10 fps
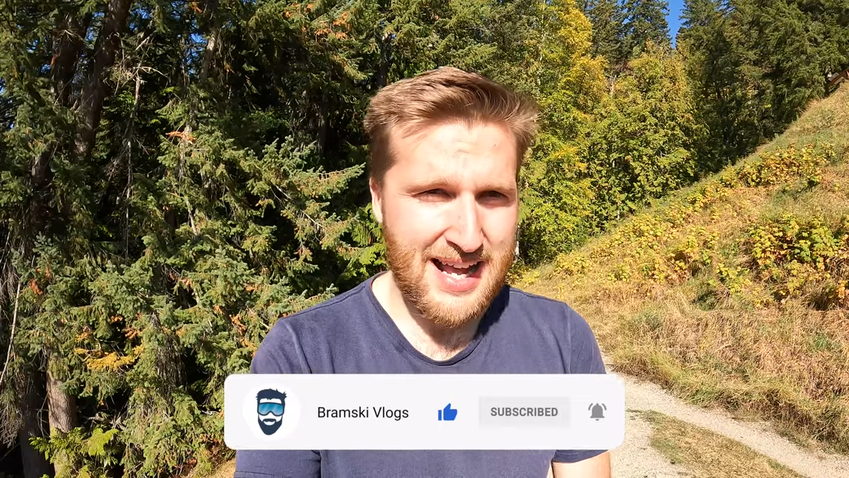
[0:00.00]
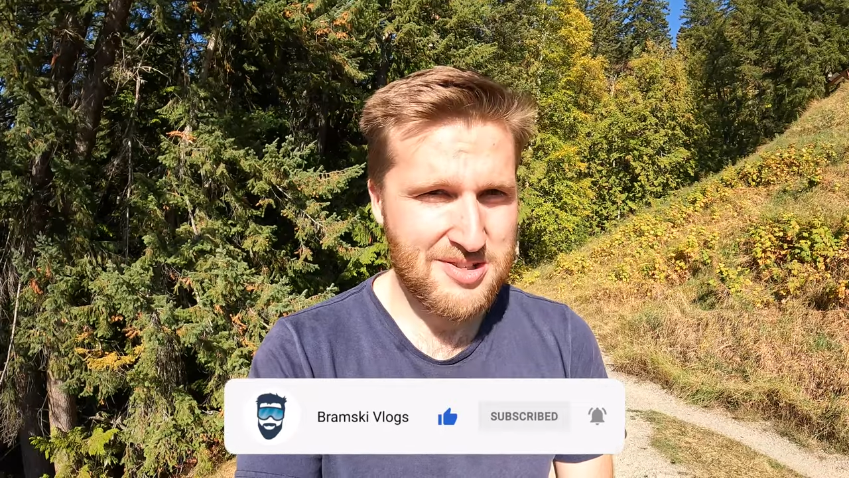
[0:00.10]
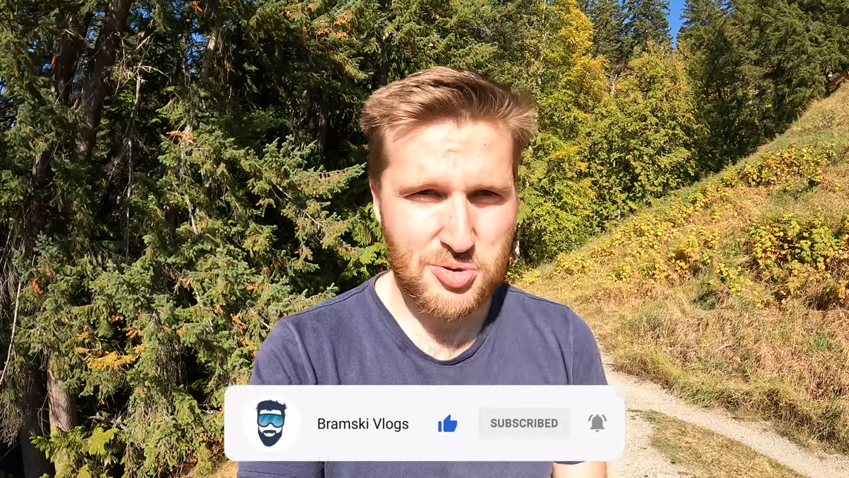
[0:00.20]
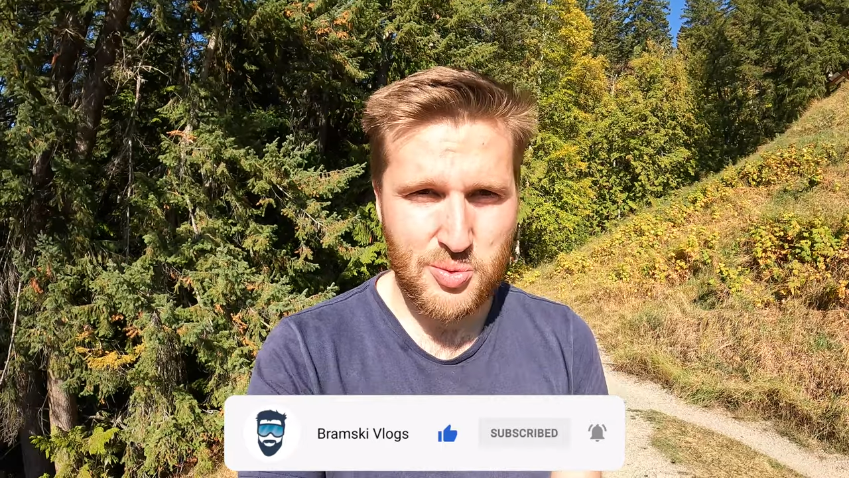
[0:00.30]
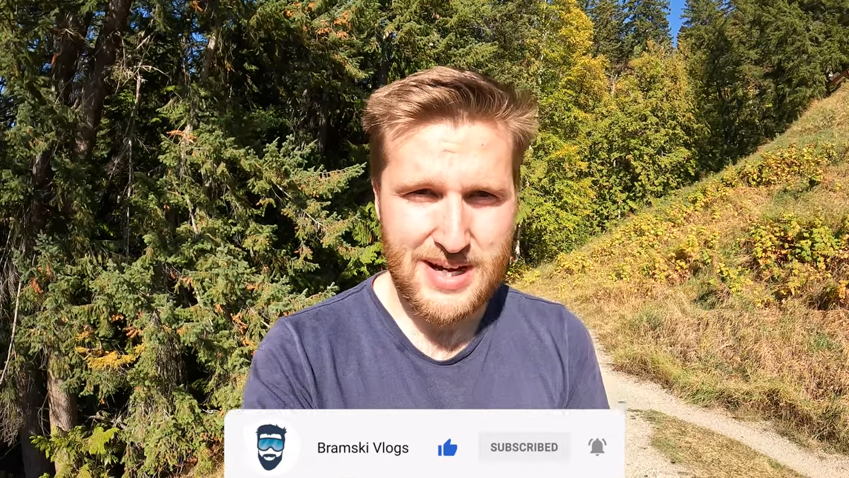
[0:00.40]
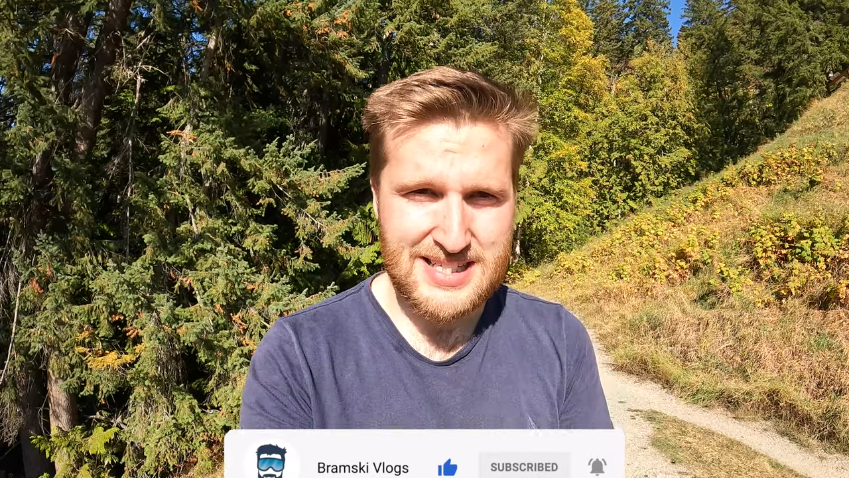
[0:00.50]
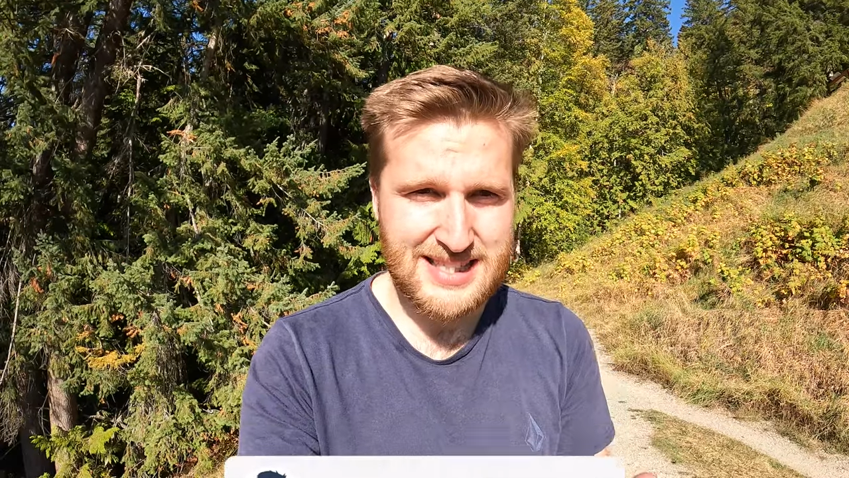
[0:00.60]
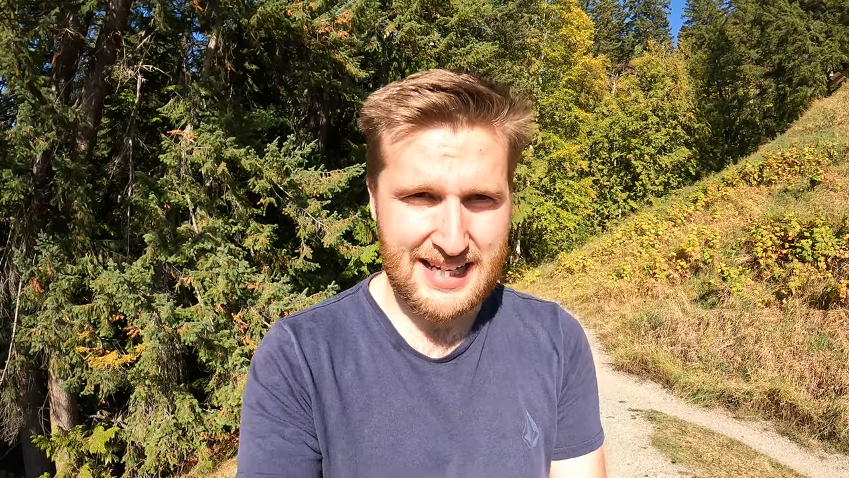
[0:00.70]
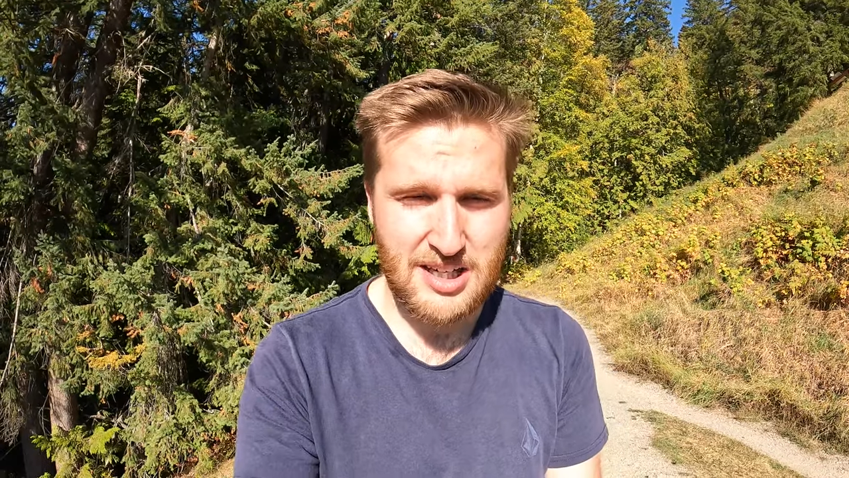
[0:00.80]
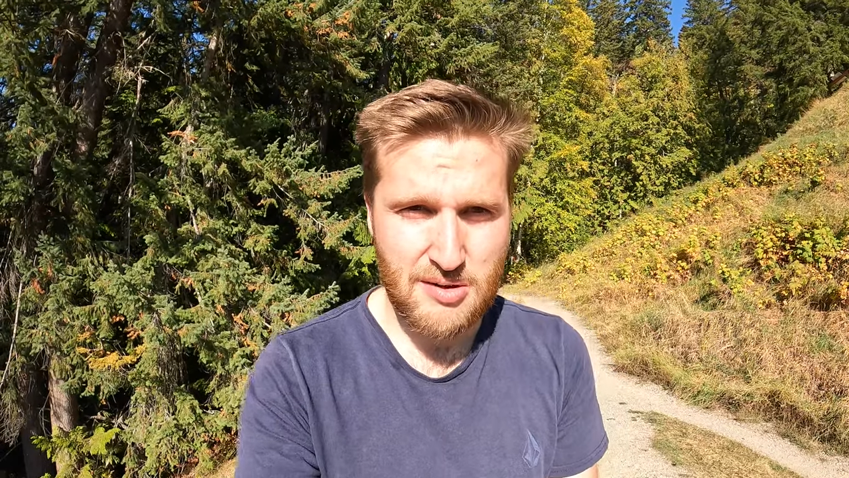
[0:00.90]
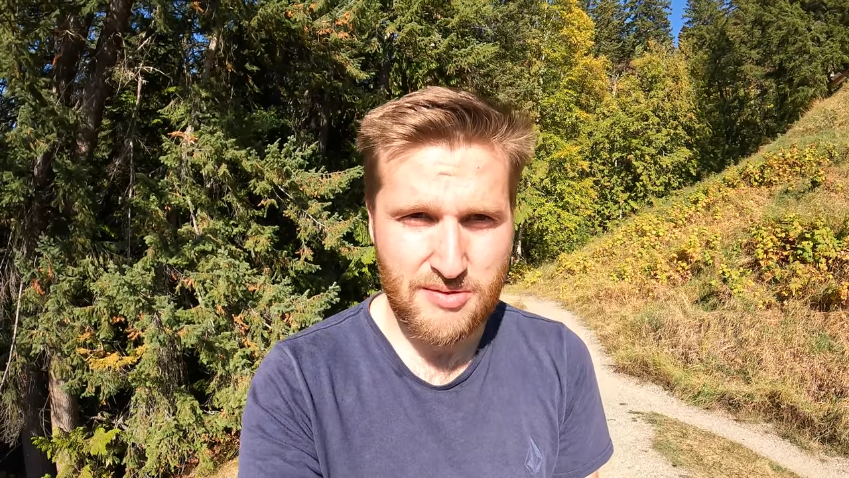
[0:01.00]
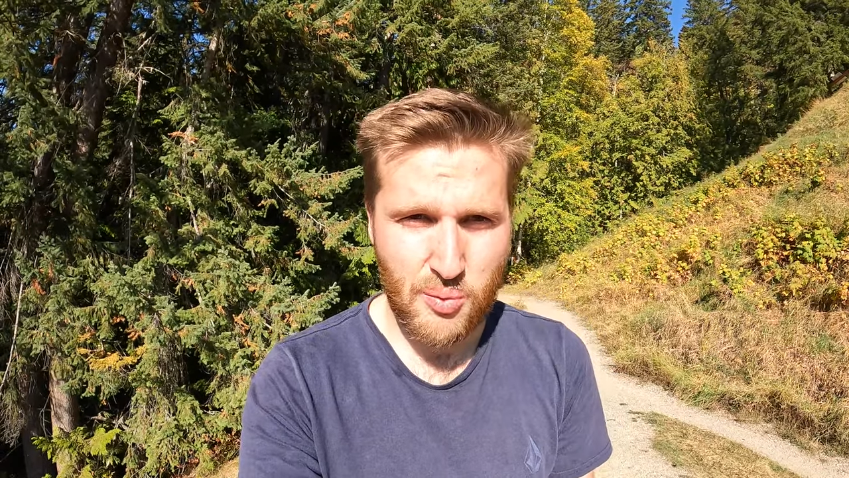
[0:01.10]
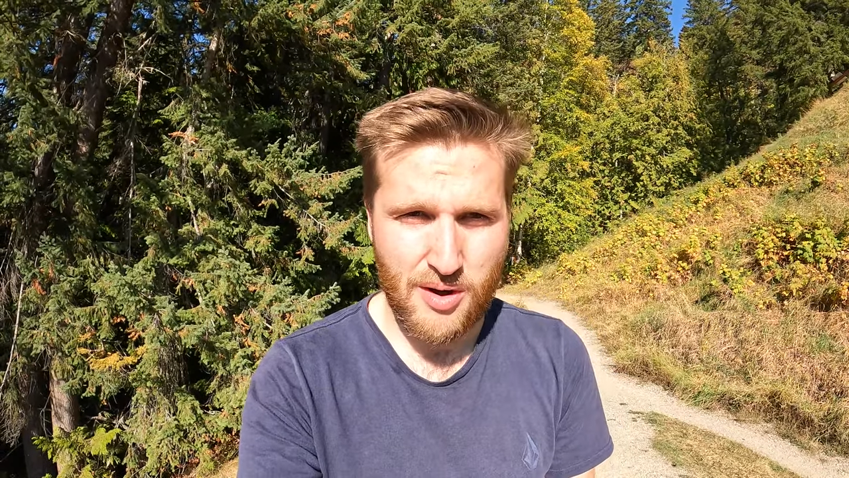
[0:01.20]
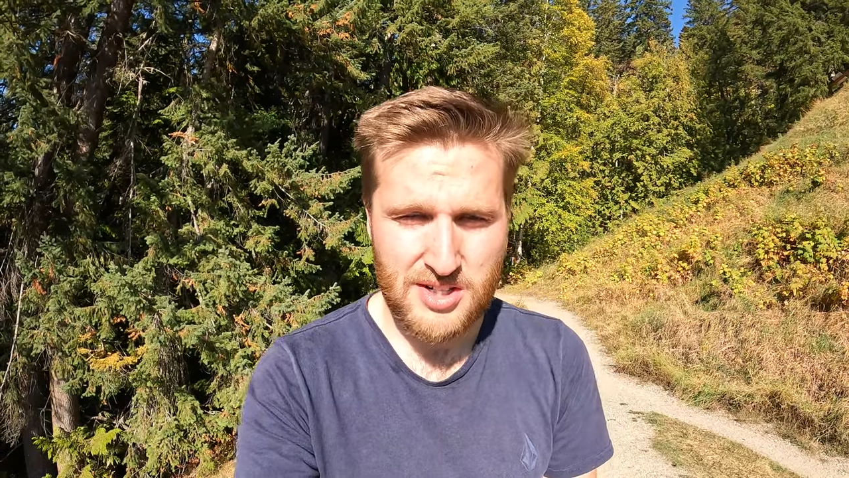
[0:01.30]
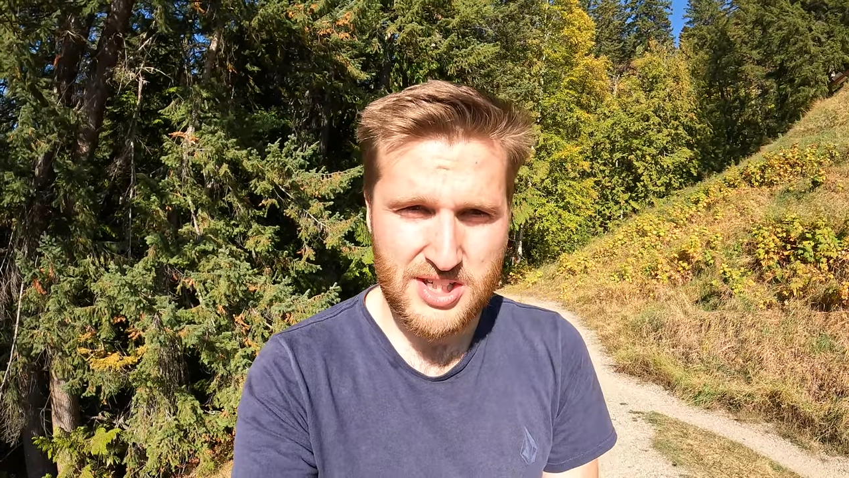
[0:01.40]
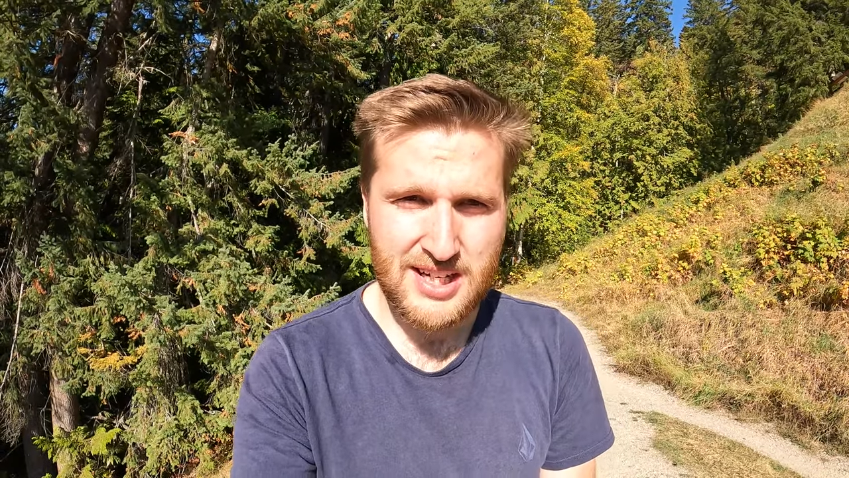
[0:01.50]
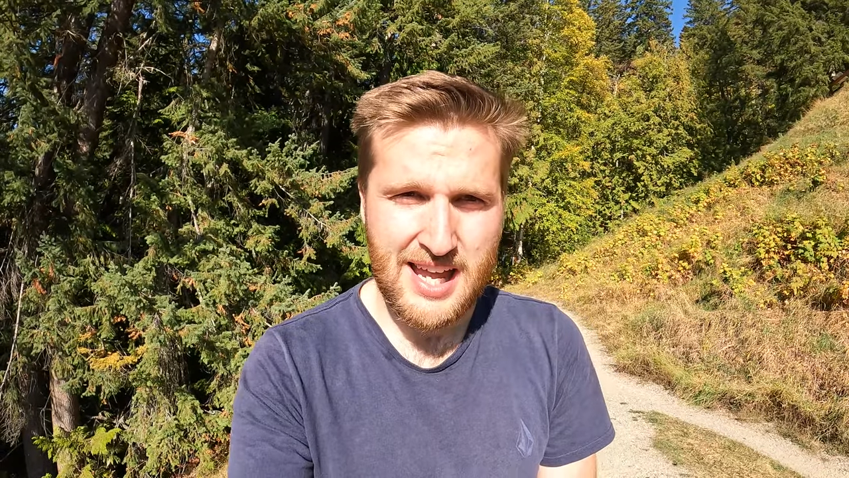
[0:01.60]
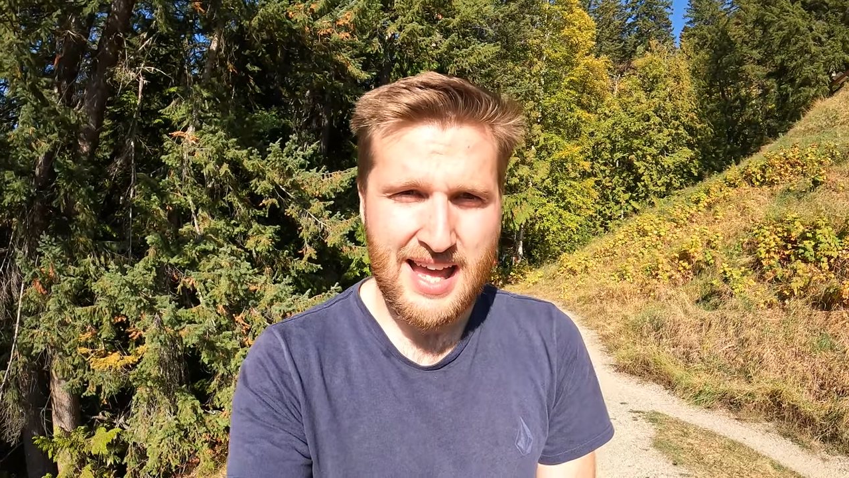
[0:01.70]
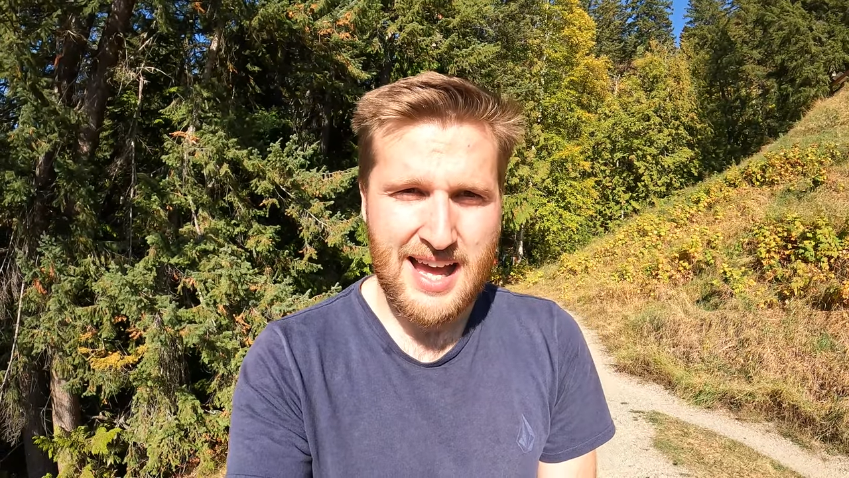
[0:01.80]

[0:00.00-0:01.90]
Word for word: As always, thank you for watching.